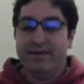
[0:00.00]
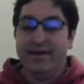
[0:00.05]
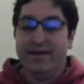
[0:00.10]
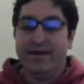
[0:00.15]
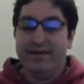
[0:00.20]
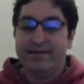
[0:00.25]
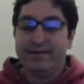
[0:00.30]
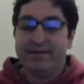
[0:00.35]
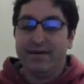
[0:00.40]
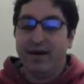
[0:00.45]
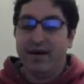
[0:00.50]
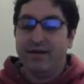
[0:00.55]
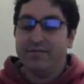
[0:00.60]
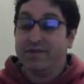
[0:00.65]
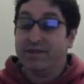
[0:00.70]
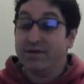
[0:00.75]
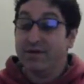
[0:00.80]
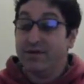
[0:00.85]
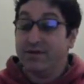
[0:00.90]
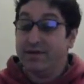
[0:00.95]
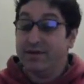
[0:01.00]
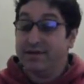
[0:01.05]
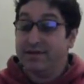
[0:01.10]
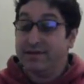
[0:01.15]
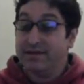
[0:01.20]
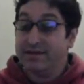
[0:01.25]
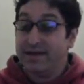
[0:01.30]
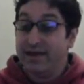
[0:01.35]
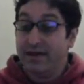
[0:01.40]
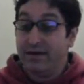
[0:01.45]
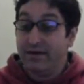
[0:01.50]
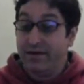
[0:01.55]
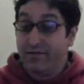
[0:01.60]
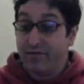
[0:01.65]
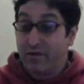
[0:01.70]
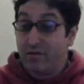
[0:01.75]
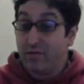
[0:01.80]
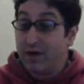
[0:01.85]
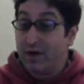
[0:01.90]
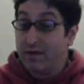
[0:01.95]
Yeah, so I'm sorry to tell
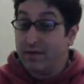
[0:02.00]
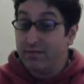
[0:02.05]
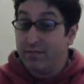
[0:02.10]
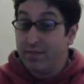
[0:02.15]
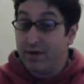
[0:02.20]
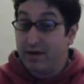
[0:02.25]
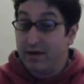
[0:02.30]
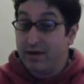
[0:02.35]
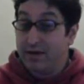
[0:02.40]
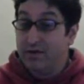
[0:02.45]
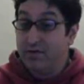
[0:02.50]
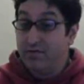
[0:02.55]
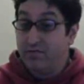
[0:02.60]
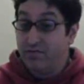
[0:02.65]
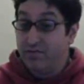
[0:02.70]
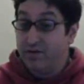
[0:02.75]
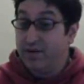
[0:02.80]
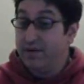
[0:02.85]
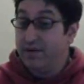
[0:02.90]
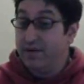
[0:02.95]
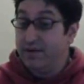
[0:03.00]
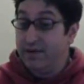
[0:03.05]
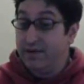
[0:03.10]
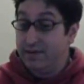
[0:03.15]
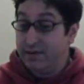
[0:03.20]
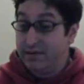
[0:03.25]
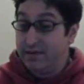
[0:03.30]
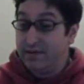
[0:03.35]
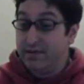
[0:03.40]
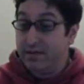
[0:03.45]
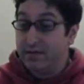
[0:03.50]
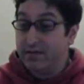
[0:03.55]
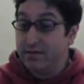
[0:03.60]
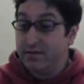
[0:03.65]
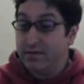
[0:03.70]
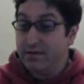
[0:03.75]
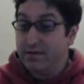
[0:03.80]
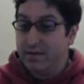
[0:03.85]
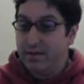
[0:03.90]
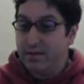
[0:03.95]
everyone, but you really need to know.
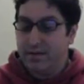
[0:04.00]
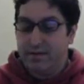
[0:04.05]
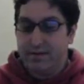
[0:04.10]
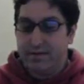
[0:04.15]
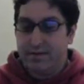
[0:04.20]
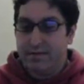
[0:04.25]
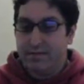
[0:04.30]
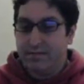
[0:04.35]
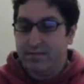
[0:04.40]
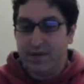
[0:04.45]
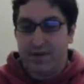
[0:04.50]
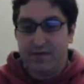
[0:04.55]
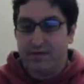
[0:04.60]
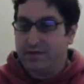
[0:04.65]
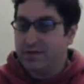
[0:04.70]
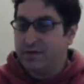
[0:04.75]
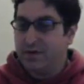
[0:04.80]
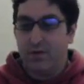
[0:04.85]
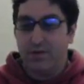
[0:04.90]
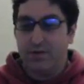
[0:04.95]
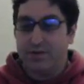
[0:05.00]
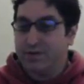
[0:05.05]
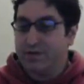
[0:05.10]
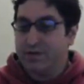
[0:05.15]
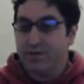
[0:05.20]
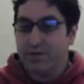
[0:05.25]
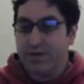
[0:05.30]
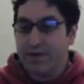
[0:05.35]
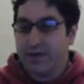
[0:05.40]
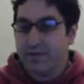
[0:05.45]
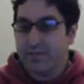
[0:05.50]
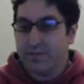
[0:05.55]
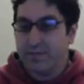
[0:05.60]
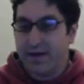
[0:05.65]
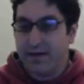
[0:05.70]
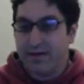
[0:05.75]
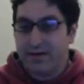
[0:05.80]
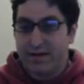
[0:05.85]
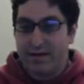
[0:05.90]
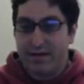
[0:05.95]
Because no one's talking
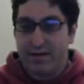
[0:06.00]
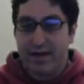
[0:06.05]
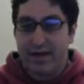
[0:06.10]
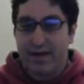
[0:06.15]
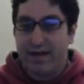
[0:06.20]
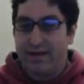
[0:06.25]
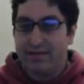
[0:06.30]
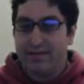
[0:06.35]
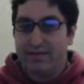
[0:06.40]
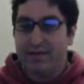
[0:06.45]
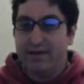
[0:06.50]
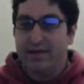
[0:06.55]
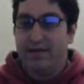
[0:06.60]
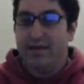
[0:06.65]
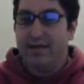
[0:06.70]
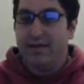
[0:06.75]
about it and